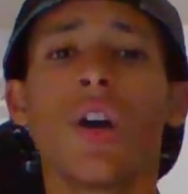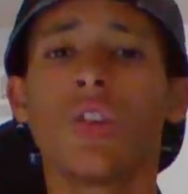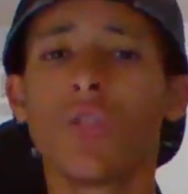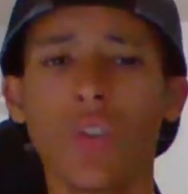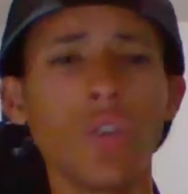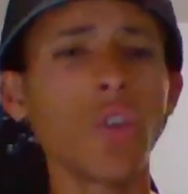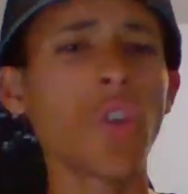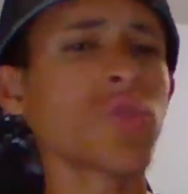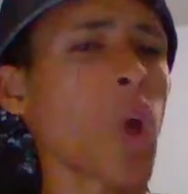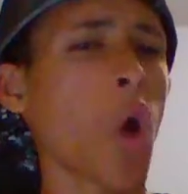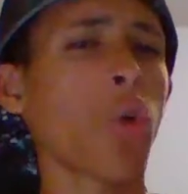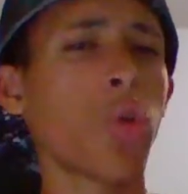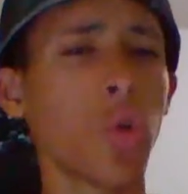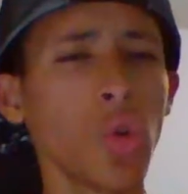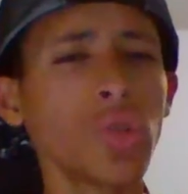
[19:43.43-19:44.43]
You don't
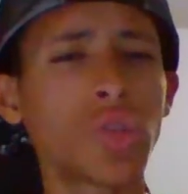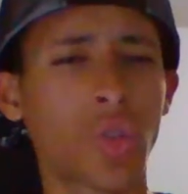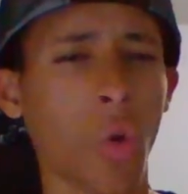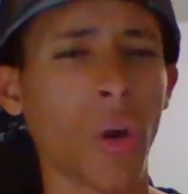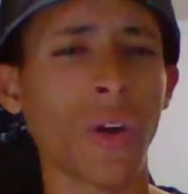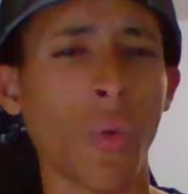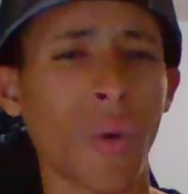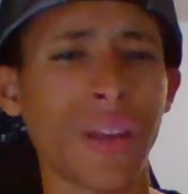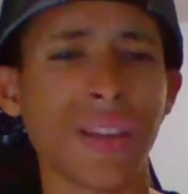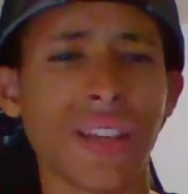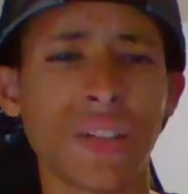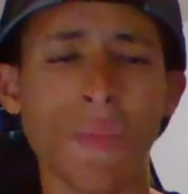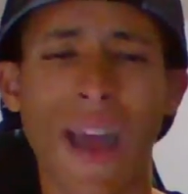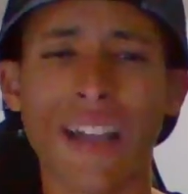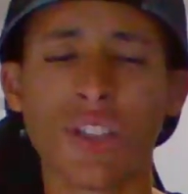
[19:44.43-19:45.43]
know who's going to win
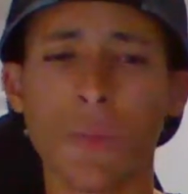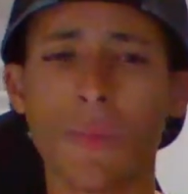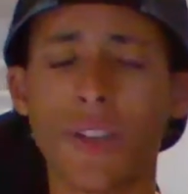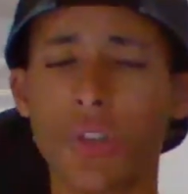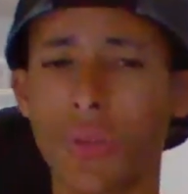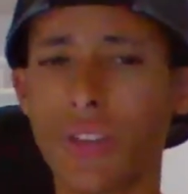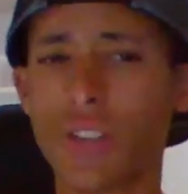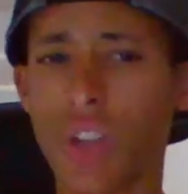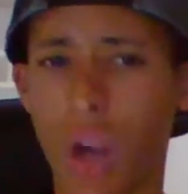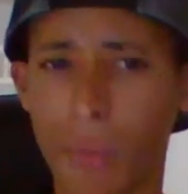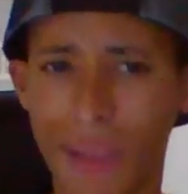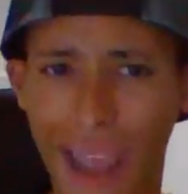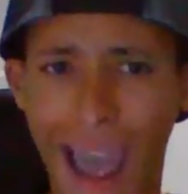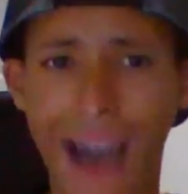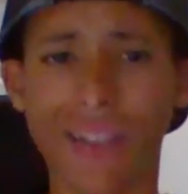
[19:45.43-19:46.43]
this matchup between
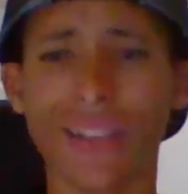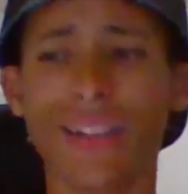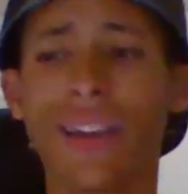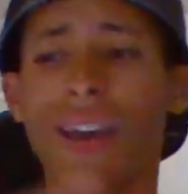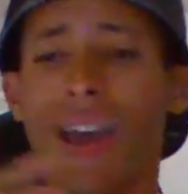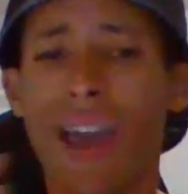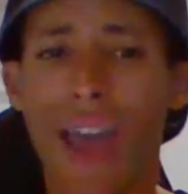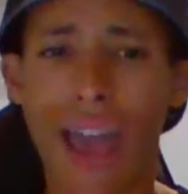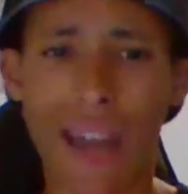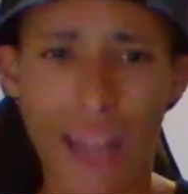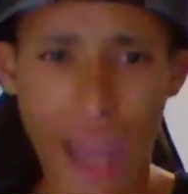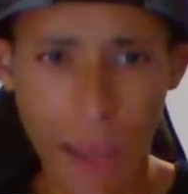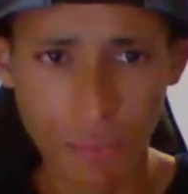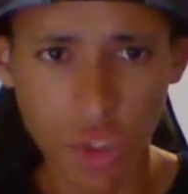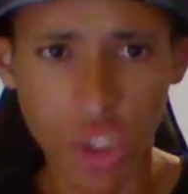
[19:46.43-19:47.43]
Darby Allin and
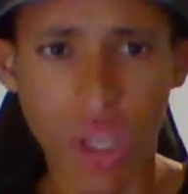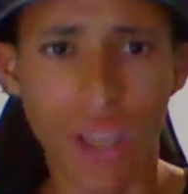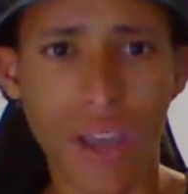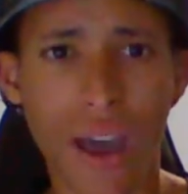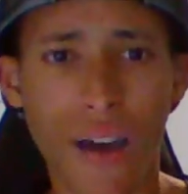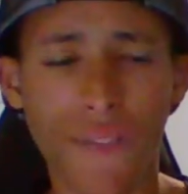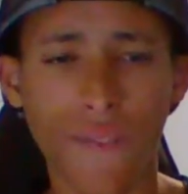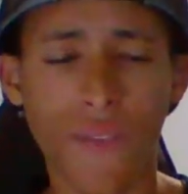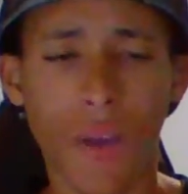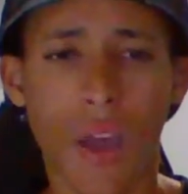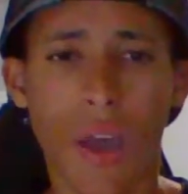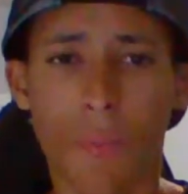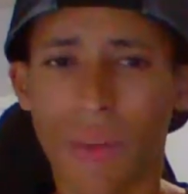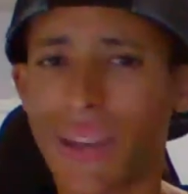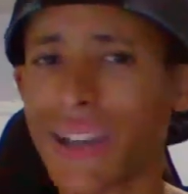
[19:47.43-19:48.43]
MJF.
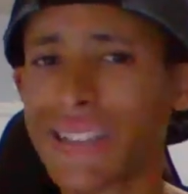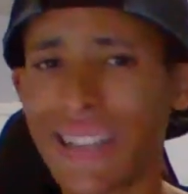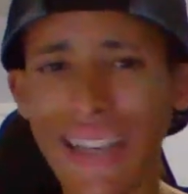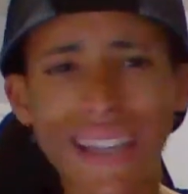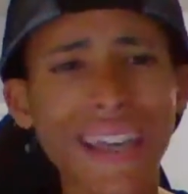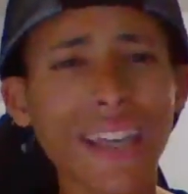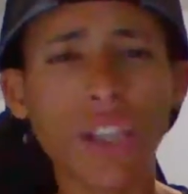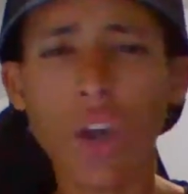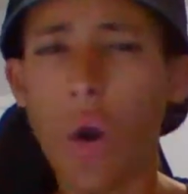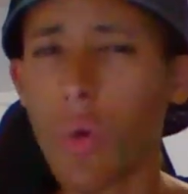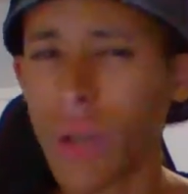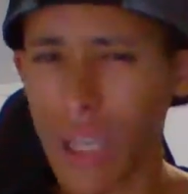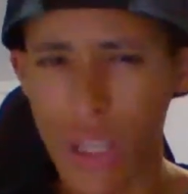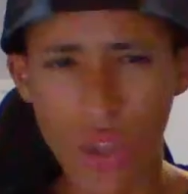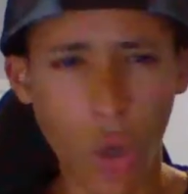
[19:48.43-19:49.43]
Because it could
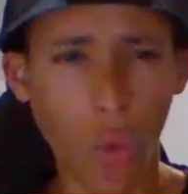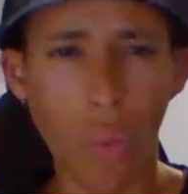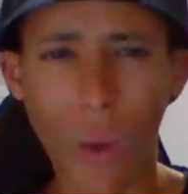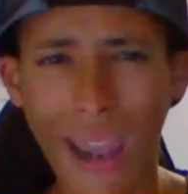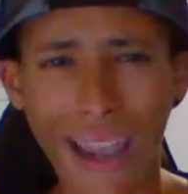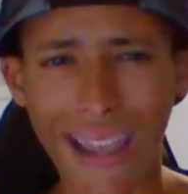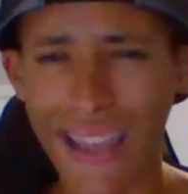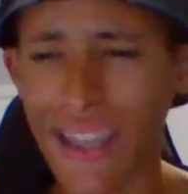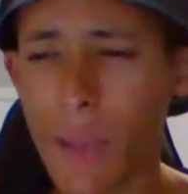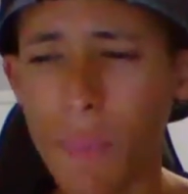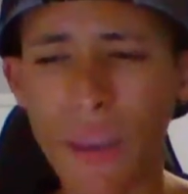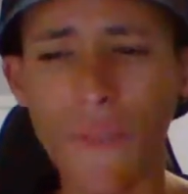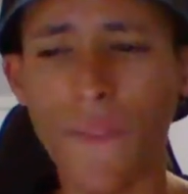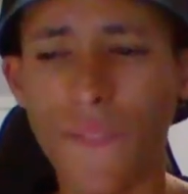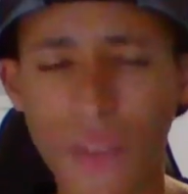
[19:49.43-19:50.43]
go either way. It could
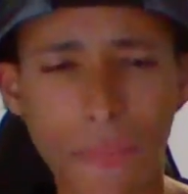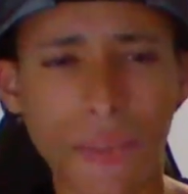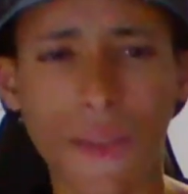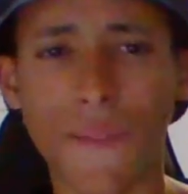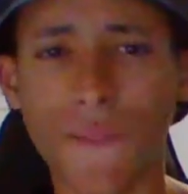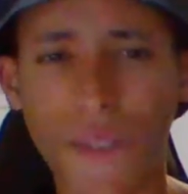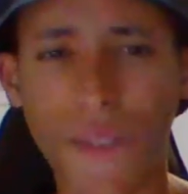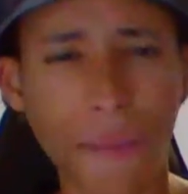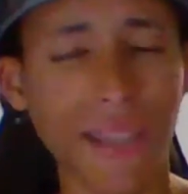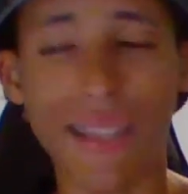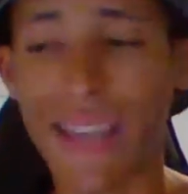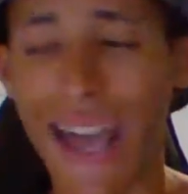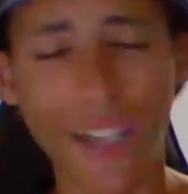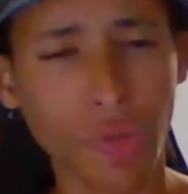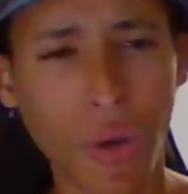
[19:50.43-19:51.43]
be 50-50.
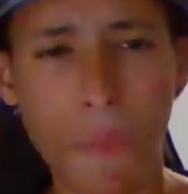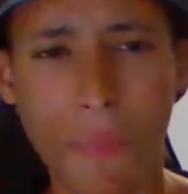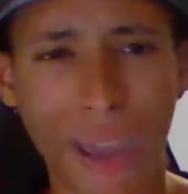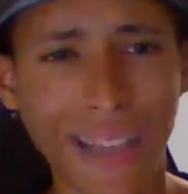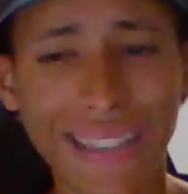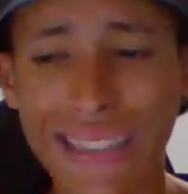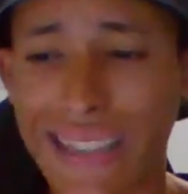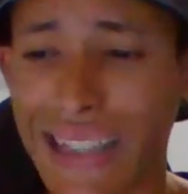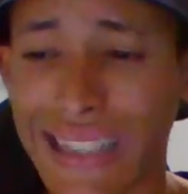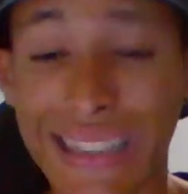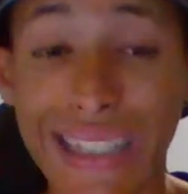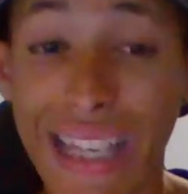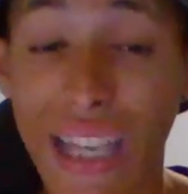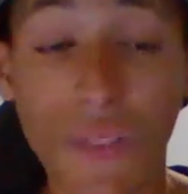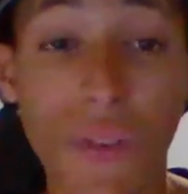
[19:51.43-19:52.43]
That's what makes
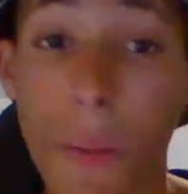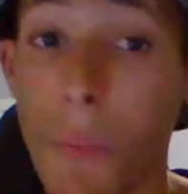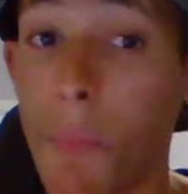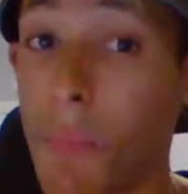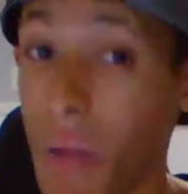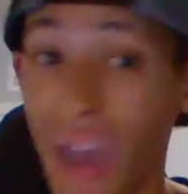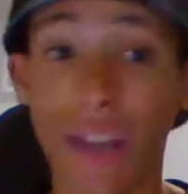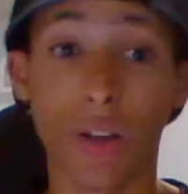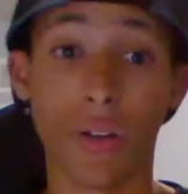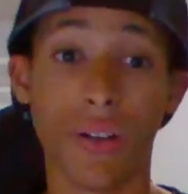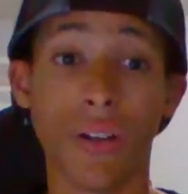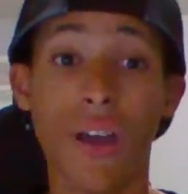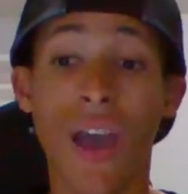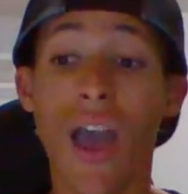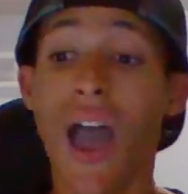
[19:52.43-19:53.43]
this even
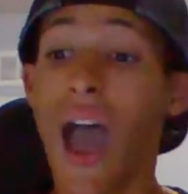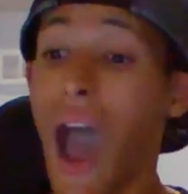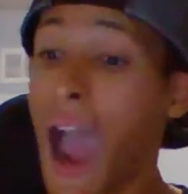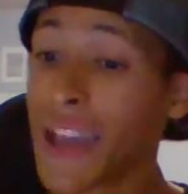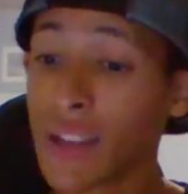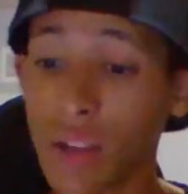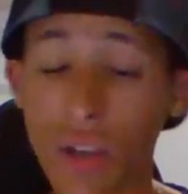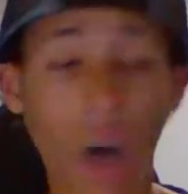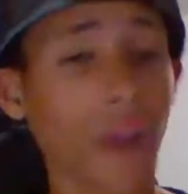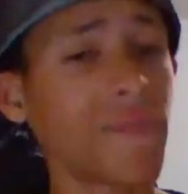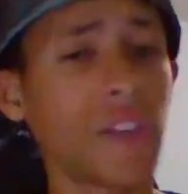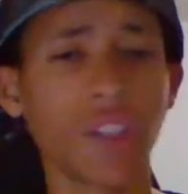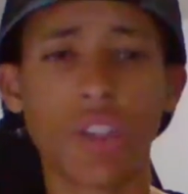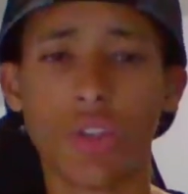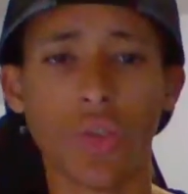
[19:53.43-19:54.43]
better. I
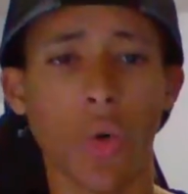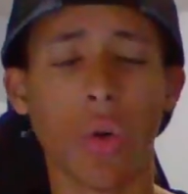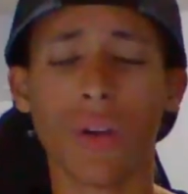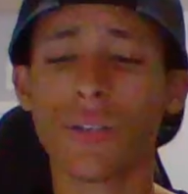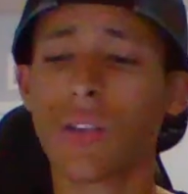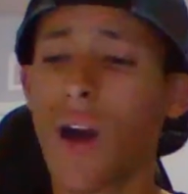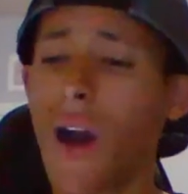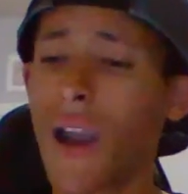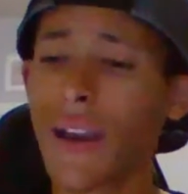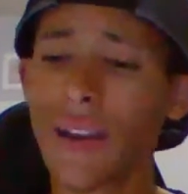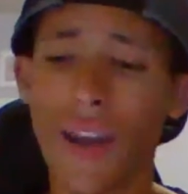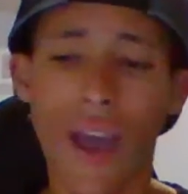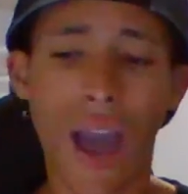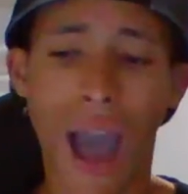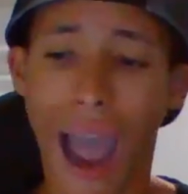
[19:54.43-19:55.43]
love the storyline.
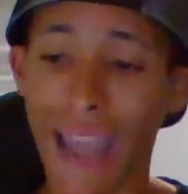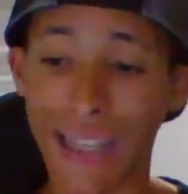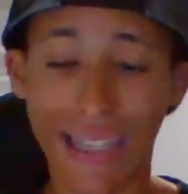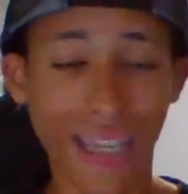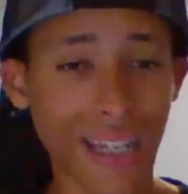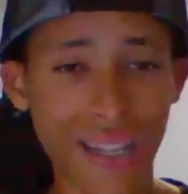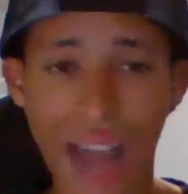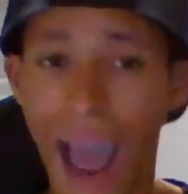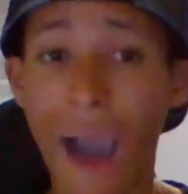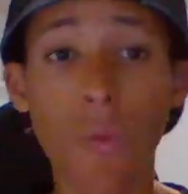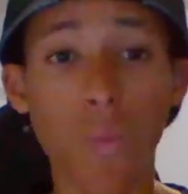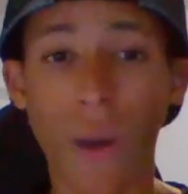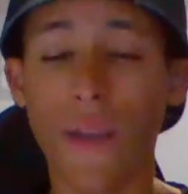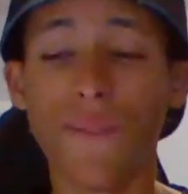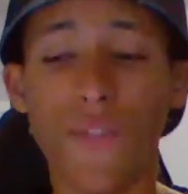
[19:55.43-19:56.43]
I
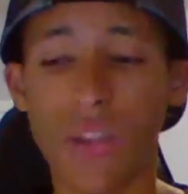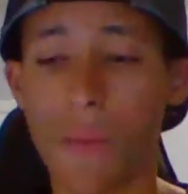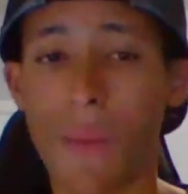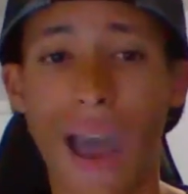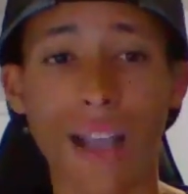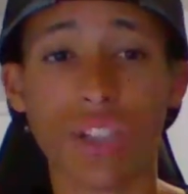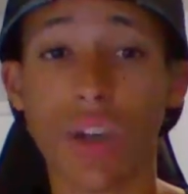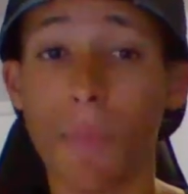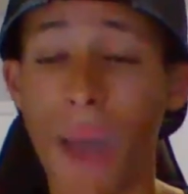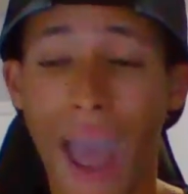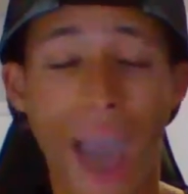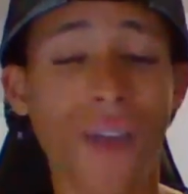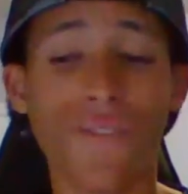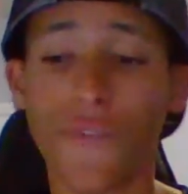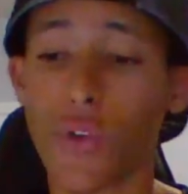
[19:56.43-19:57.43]
cannot wait for the matchup
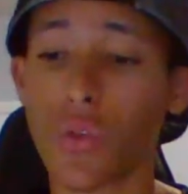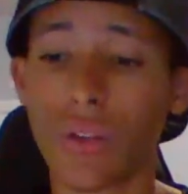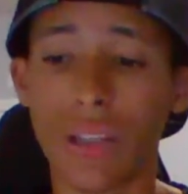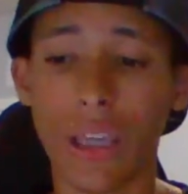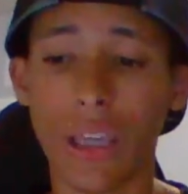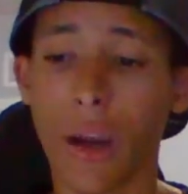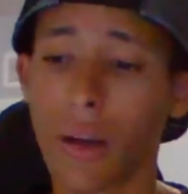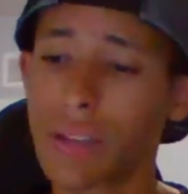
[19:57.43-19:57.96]
at Full Gear.